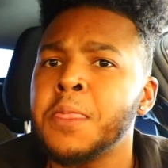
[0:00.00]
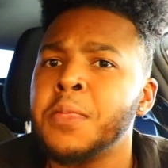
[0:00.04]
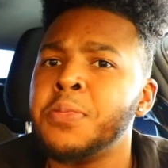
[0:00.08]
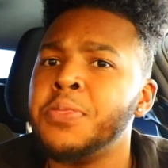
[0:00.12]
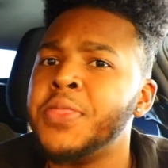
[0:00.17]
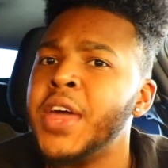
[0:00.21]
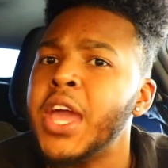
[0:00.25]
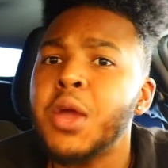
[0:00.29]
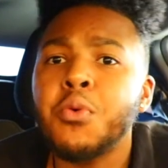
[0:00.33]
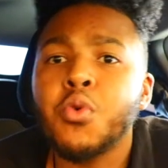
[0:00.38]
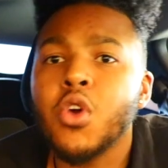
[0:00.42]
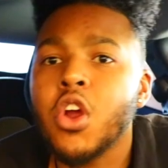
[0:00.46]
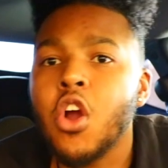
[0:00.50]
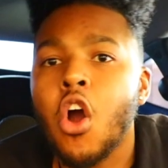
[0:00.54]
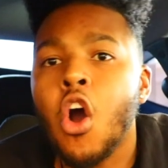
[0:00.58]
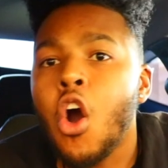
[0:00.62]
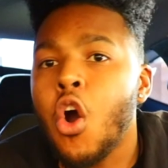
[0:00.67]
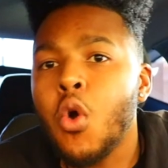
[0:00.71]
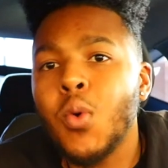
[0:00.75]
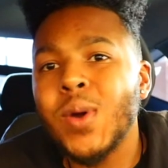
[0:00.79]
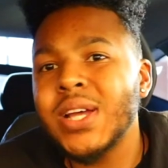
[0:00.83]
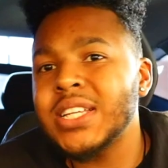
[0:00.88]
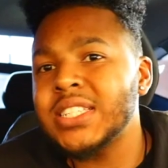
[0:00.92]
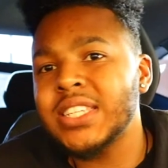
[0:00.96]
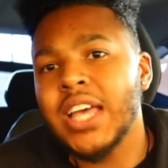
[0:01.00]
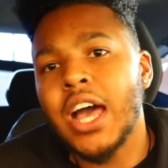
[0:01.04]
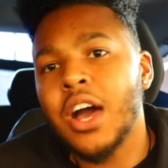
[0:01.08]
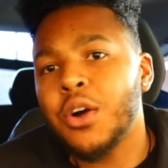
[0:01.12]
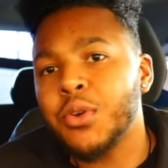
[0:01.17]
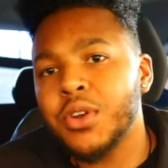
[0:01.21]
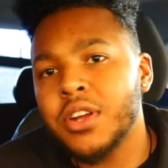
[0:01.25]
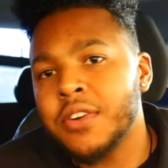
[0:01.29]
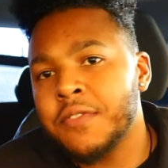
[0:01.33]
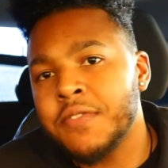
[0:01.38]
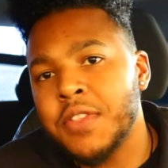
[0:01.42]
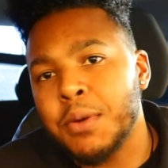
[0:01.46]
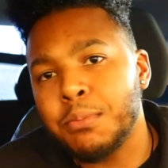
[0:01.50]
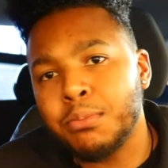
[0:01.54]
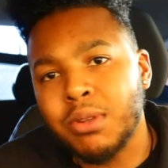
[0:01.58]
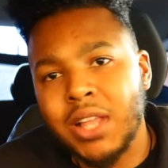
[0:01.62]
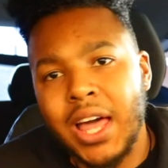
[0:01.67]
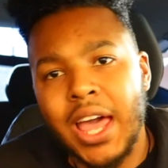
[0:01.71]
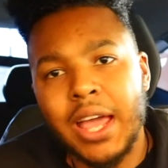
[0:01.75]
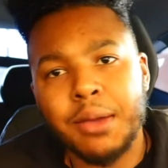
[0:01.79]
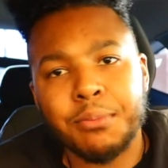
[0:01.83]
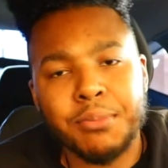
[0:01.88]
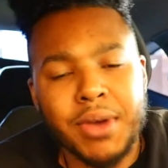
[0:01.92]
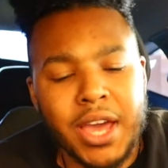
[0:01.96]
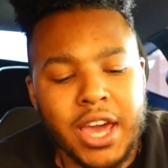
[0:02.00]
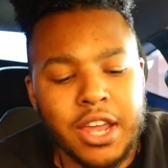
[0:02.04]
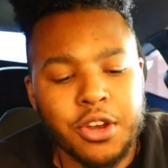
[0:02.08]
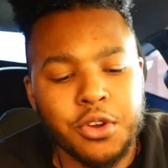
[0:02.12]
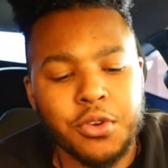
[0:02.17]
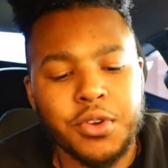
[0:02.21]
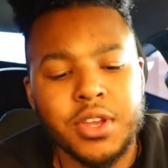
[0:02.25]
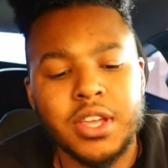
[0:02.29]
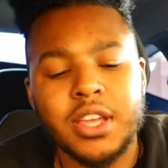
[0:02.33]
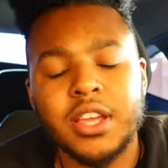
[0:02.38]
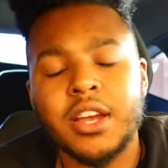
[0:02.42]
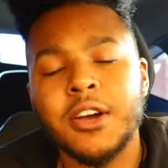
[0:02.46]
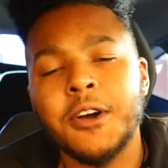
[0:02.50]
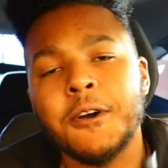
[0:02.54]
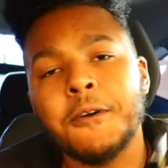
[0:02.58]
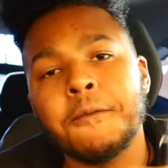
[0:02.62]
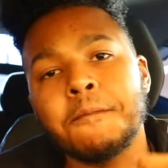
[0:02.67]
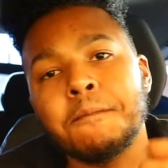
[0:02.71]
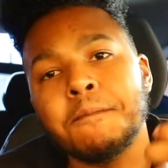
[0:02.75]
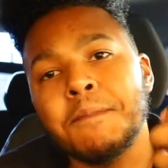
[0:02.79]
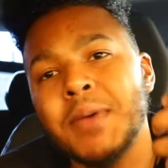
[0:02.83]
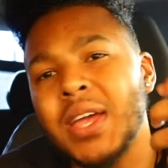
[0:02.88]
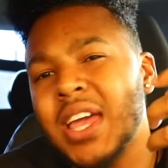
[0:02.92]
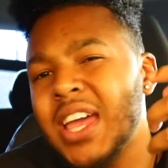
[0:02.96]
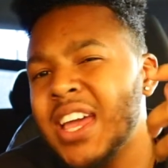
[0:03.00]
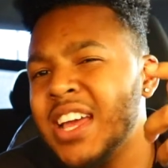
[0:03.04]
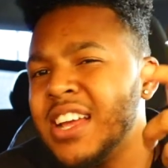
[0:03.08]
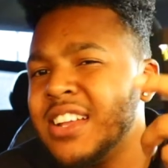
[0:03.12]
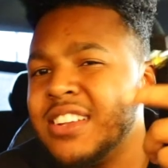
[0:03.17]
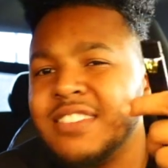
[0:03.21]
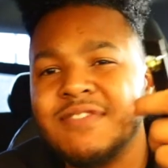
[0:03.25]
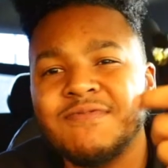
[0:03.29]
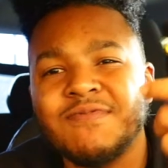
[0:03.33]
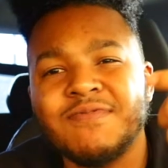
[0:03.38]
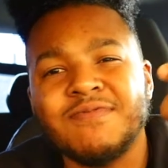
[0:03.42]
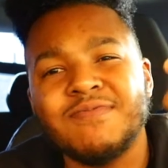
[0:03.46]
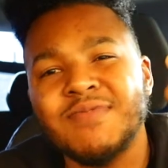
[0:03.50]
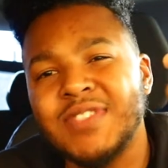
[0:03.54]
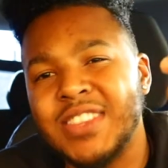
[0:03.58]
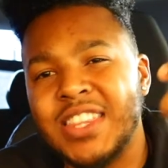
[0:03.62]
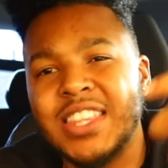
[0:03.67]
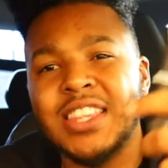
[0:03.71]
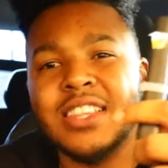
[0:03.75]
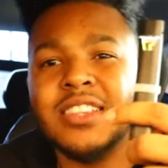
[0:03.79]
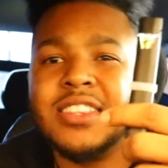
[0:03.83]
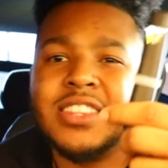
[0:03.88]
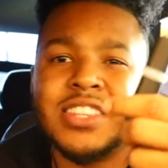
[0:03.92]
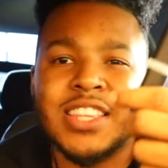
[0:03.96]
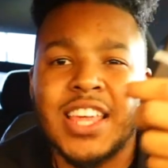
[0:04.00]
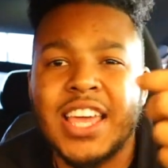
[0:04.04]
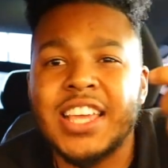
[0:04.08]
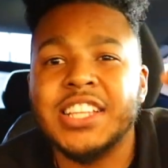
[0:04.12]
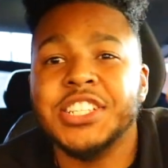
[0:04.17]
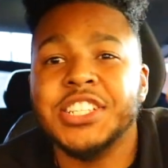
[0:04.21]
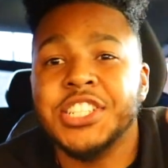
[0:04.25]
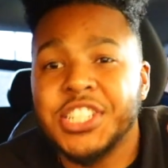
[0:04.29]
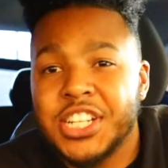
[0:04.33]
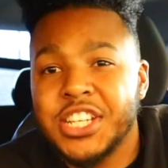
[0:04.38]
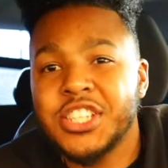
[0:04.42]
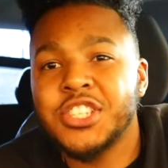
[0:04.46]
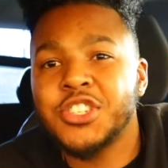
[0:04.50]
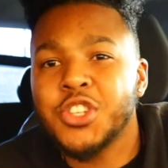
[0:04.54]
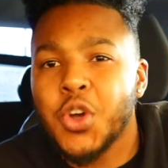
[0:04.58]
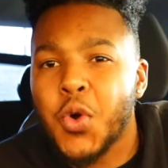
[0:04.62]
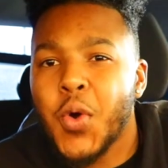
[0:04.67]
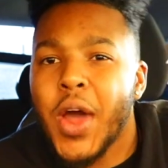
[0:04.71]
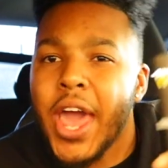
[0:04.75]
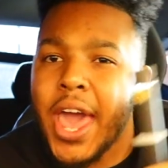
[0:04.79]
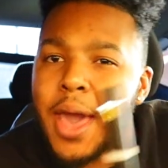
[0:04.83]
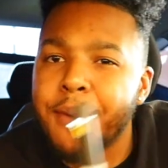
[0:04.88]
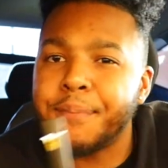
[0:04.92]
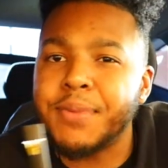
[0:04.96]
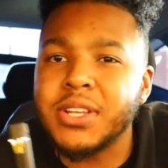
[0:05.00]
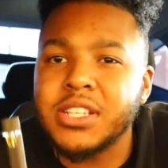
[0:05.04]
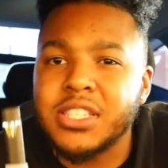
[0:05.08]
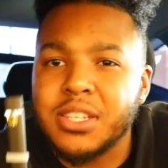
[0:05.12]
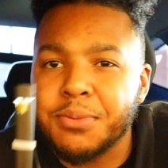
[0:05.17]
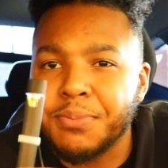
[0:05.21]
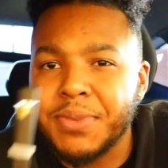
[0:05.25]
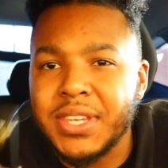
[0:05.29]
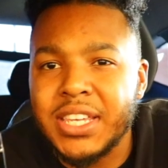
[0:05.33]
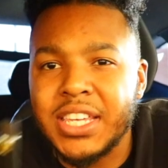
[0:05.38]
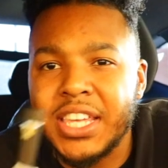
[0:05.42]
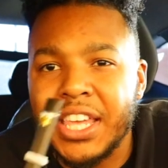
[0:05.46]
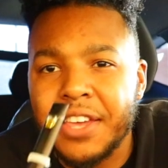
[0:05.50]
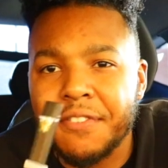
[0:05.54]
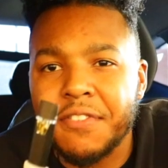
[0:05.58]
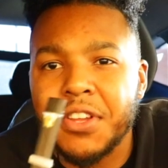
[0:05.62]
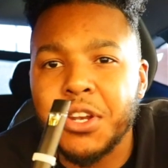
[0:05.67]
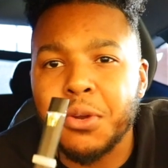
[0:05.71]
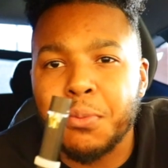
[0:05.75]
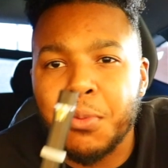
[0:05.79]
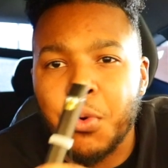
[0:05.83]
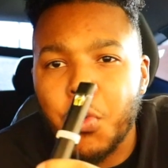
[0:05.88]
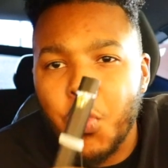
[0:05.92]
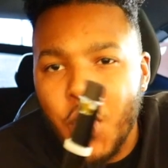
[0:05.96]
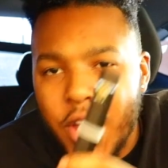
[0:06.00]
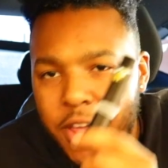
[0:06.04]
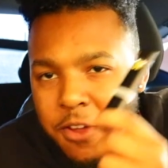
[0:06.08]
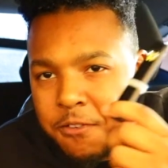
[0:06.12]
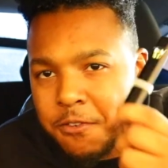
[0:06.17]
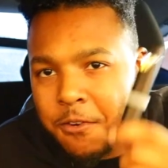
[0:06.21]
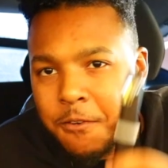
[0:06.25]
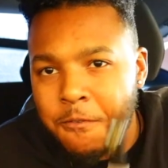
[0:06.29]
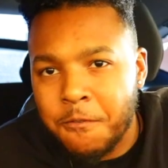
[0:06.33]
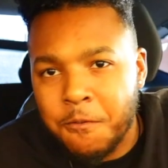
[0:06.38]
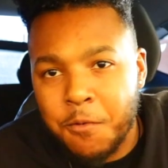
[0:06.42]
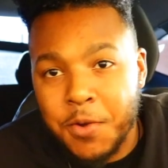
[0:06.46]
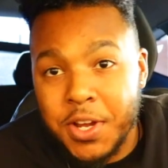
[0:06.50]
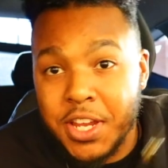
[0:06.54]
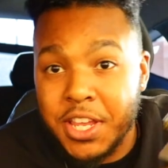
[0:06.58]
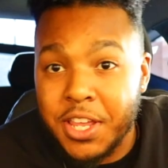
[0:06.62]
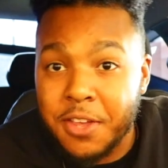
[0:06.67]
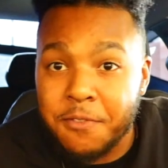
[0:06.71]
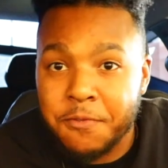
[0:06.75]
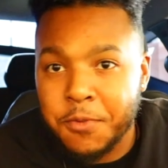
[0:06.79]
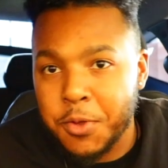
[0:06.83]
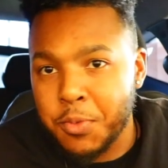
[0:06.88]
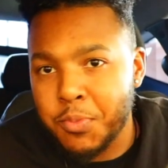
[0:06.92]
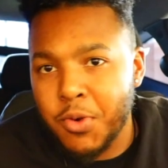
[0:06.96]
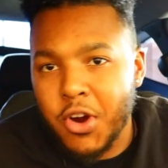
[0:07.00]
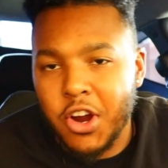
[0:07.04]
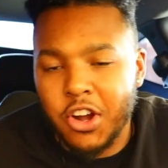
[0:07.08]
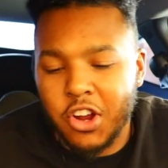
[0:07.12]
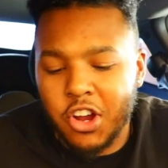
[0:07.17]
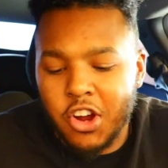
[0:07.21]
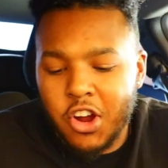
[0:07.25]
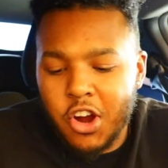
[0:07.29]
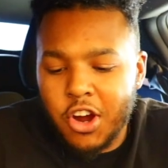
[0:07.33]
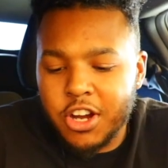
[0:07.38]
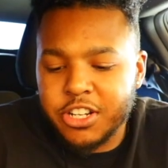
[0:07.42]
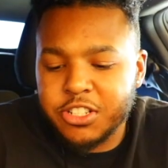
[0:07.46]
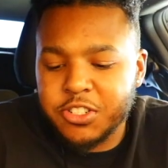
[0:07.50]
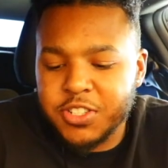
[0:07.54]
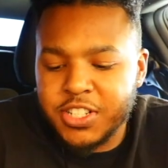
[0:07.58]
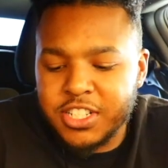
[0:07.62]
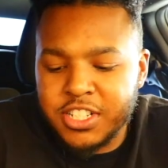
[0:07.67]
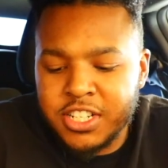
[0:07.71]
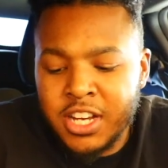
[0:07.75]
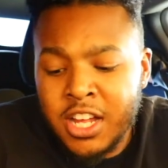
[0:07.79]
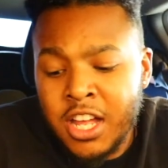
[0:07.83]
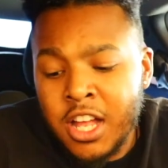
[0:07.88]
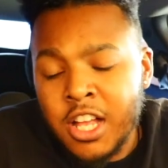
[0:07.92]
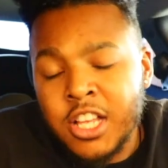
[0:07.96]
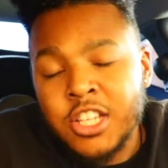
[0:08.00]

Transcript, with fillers: they were always out of the black battery um and they just so happened to be giving them away for free if you bought a cartridge